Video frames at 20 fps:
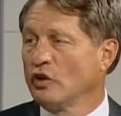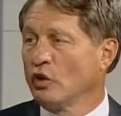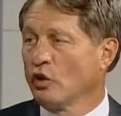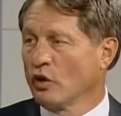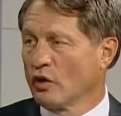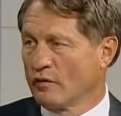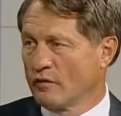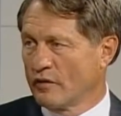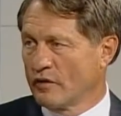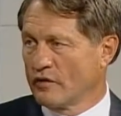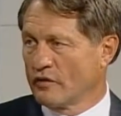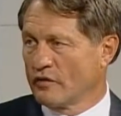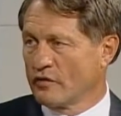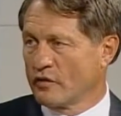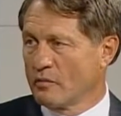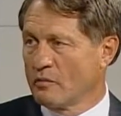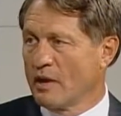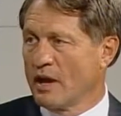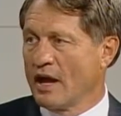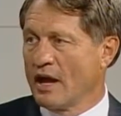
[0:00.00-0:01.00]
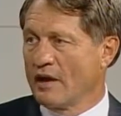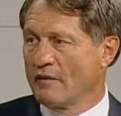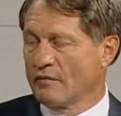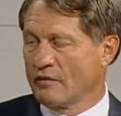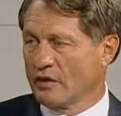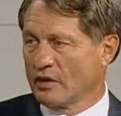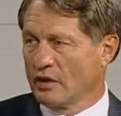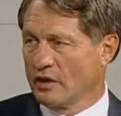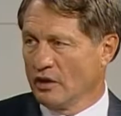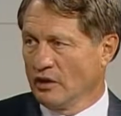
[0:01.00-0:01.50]
orphans from
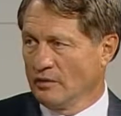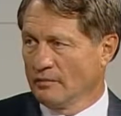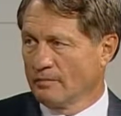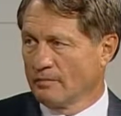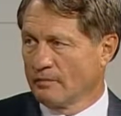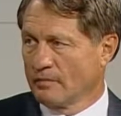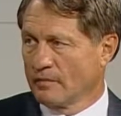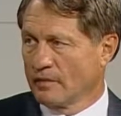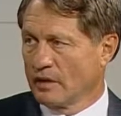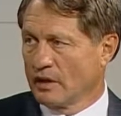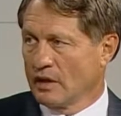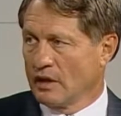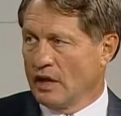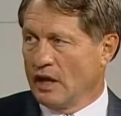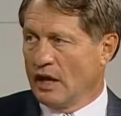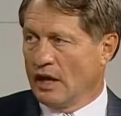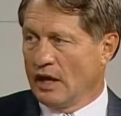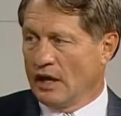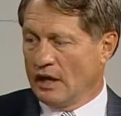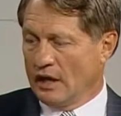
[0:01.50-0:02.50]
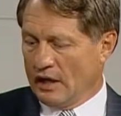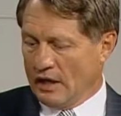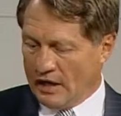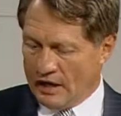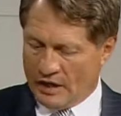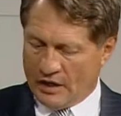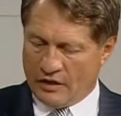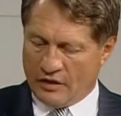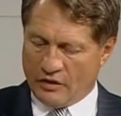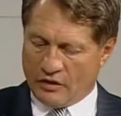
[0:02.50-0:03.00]
Africa,
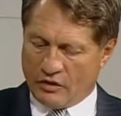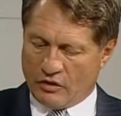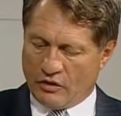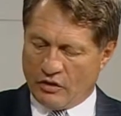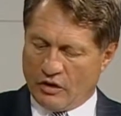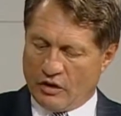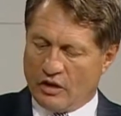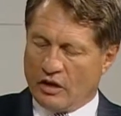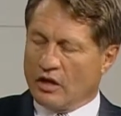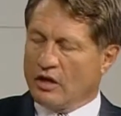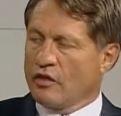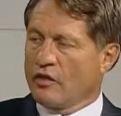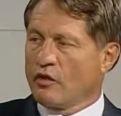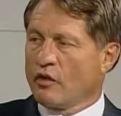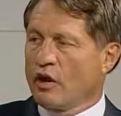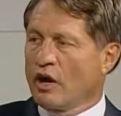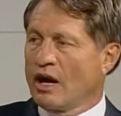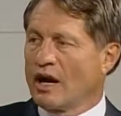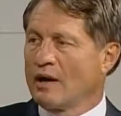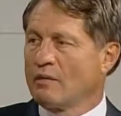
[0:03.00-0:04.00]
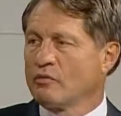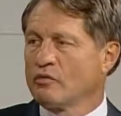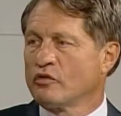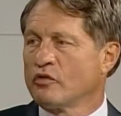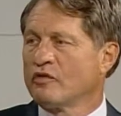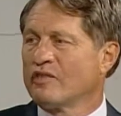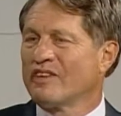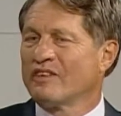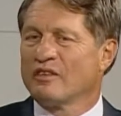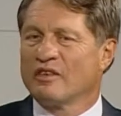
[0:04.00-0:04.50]
and their arms
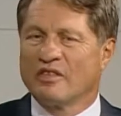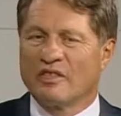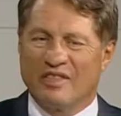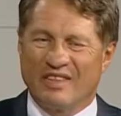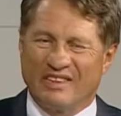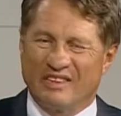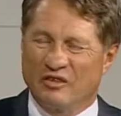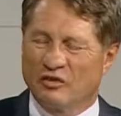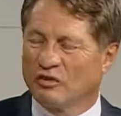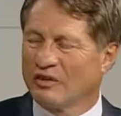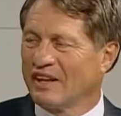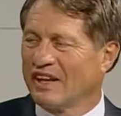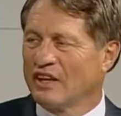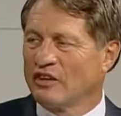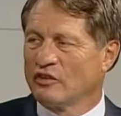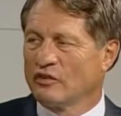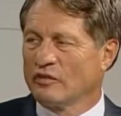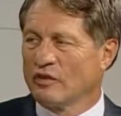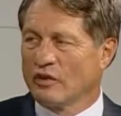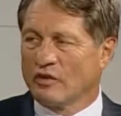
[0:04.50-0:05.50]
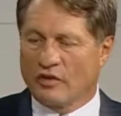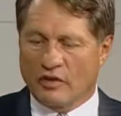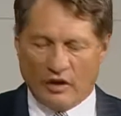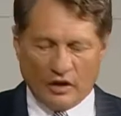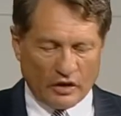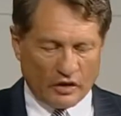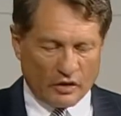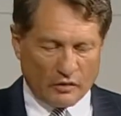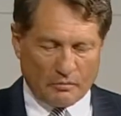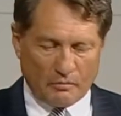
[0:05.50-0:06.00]
were very thin, their legs were very
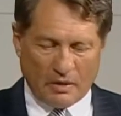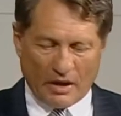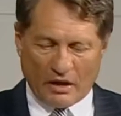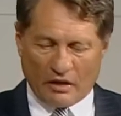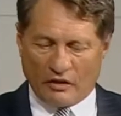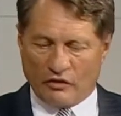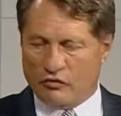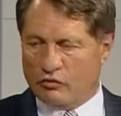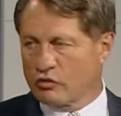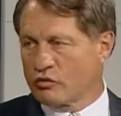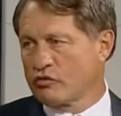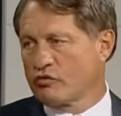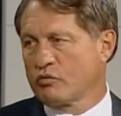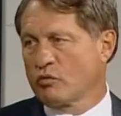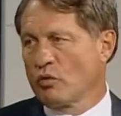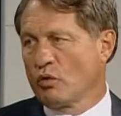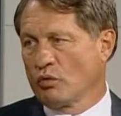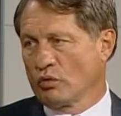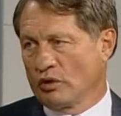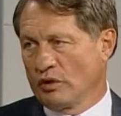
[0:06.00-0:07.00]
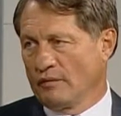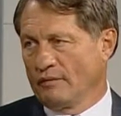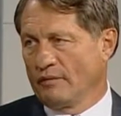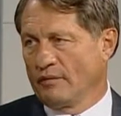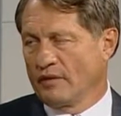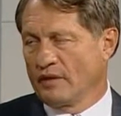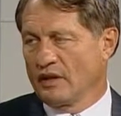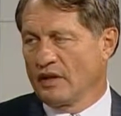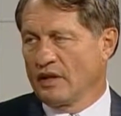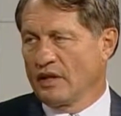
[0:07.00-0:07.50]
thin, and their bellies were swollen.
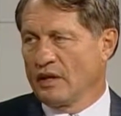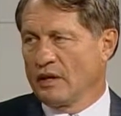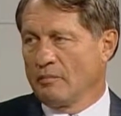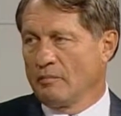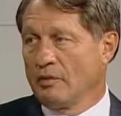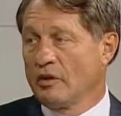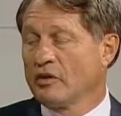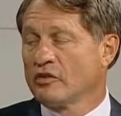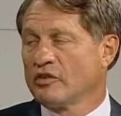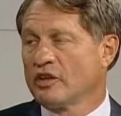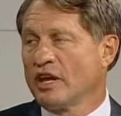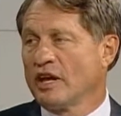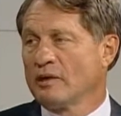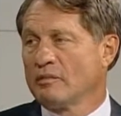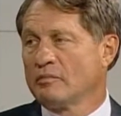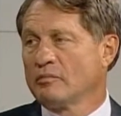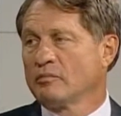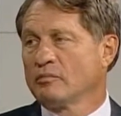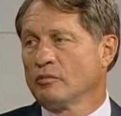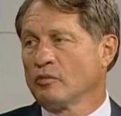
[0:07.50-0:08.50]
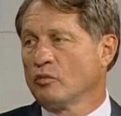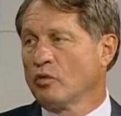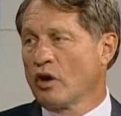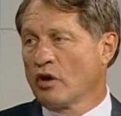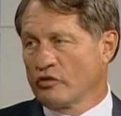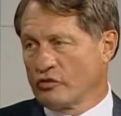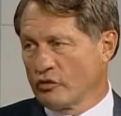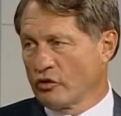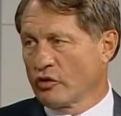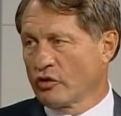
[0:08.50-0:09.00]
Right. Because they had
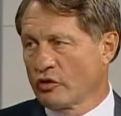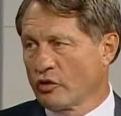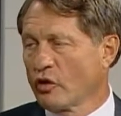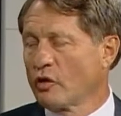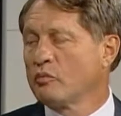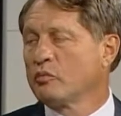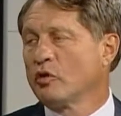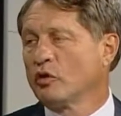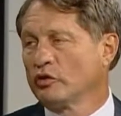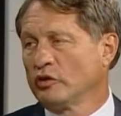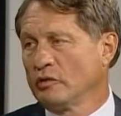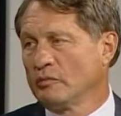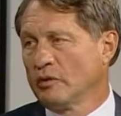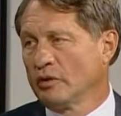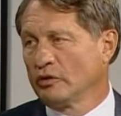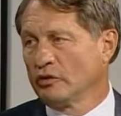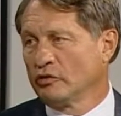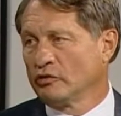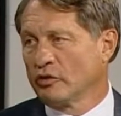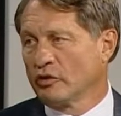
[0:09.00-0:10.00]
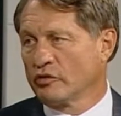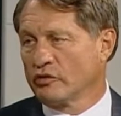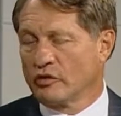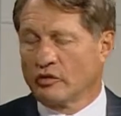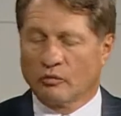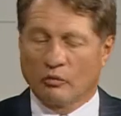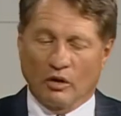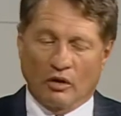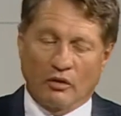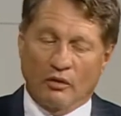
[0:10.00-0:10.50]
kwashiorkor or protein
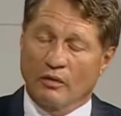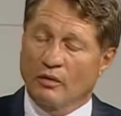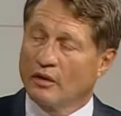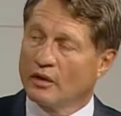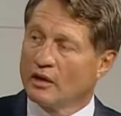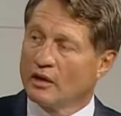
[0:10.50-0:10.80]
malnutrition. Well,